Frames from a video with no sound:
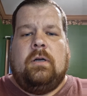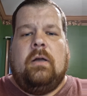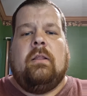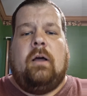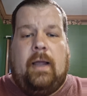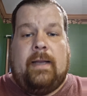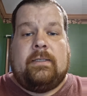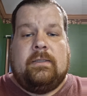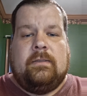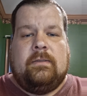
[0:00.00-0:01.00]
a lot
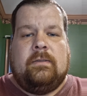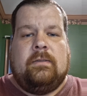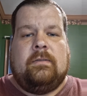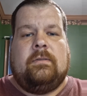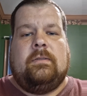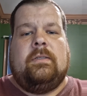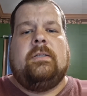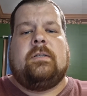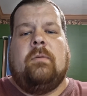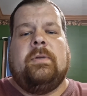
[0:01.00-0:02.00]

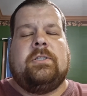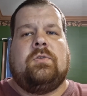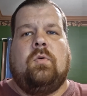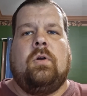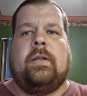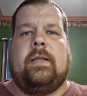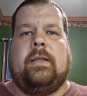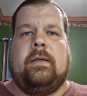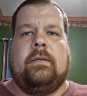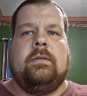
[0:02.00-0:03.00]
is going to be stored
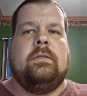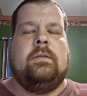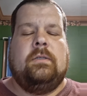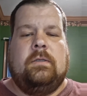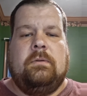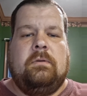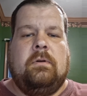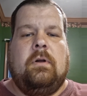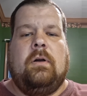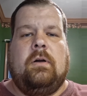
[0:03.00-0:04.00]
in
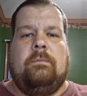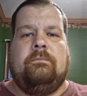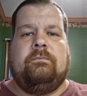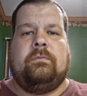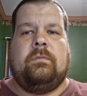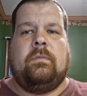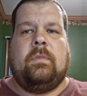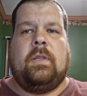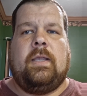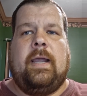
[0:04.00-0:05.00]
uh,
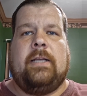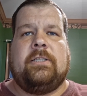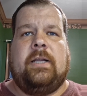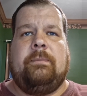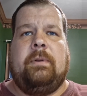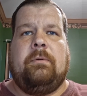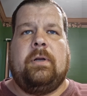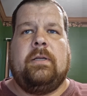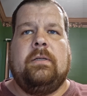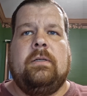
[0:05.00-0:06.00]
cache
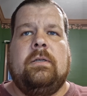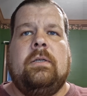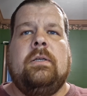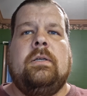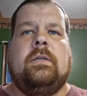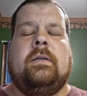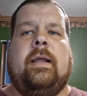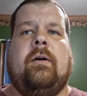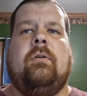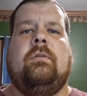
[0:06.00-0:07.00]
memory.
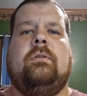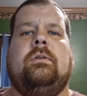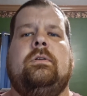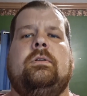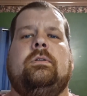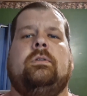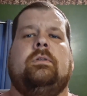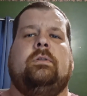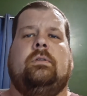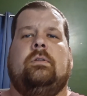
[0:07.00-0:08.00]
Now,
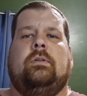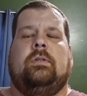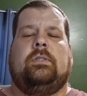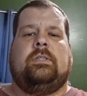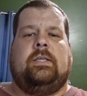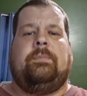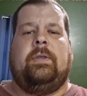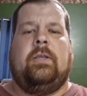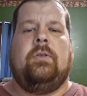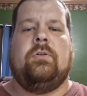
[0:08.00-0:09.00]

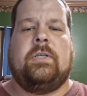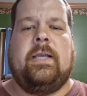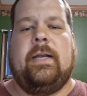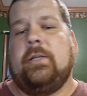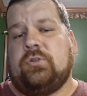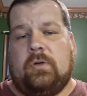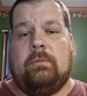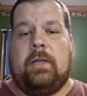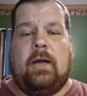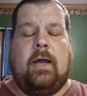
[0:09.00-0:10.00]
CPUs get
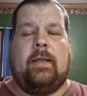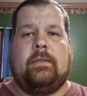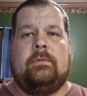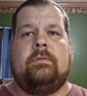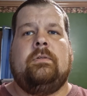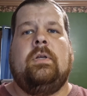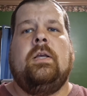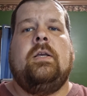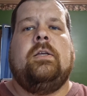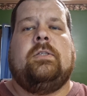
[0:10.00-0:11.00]
extremely hot,
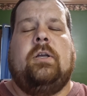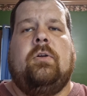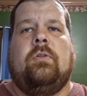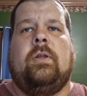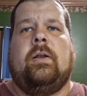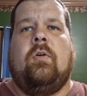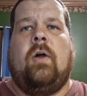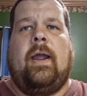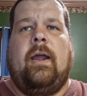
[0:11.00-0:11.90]
so they're gonna